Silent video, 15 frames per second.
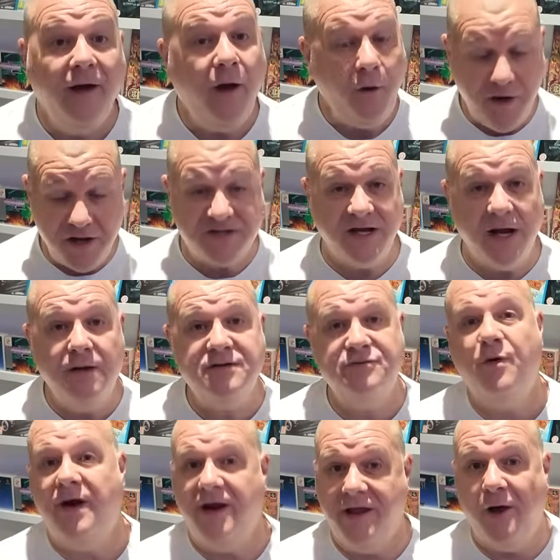Oh, that's it. It's
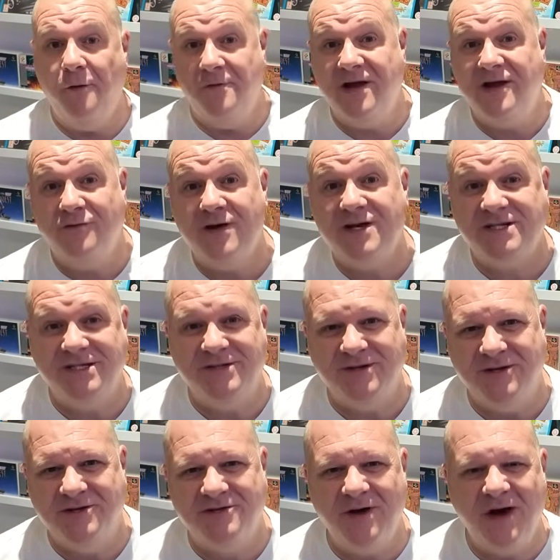one of the opening questions
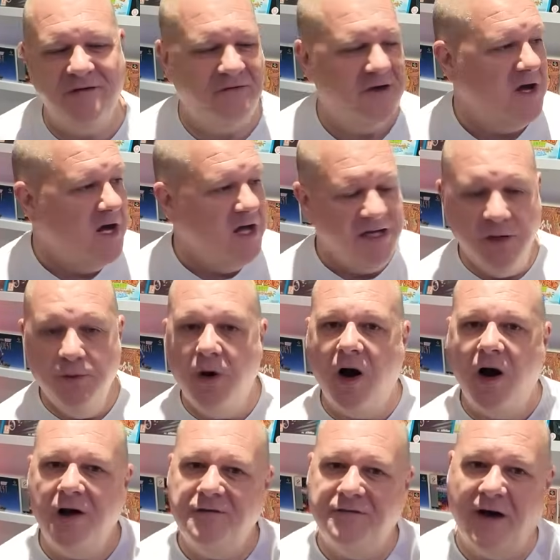you used to have. You were
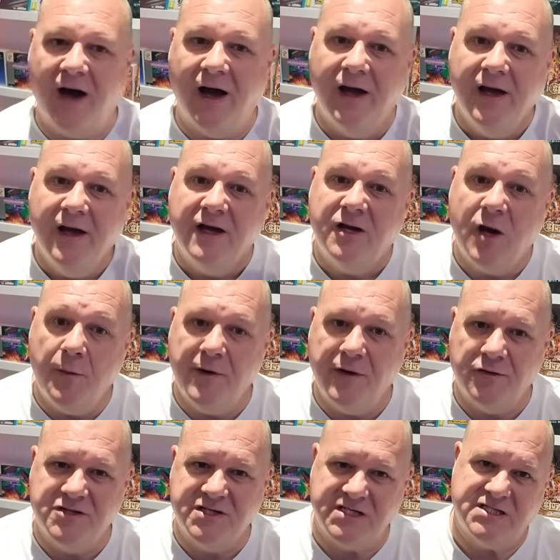either
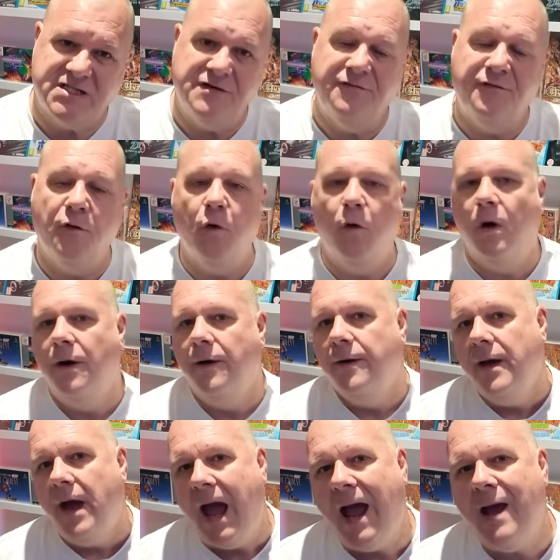Commodore 64,
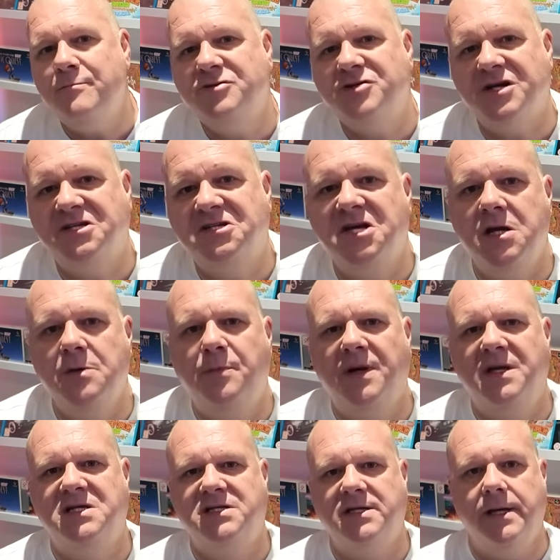Amstrad
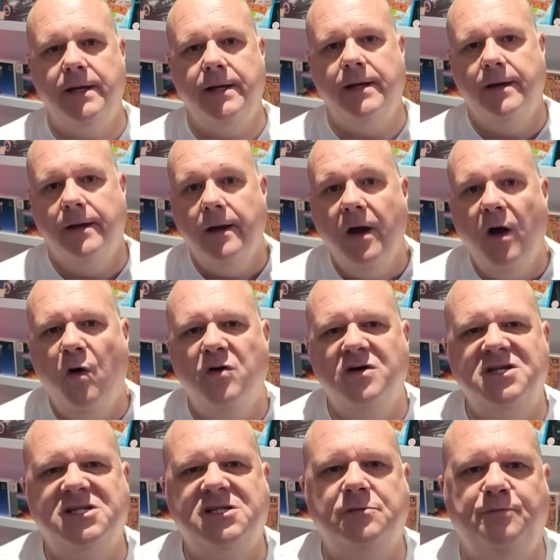CPC, or
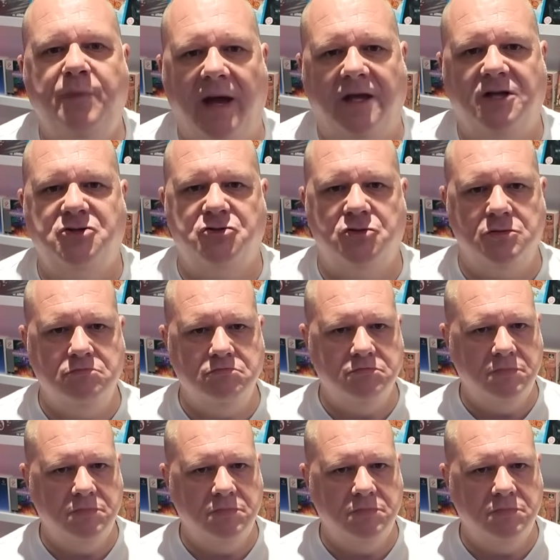Spectrum.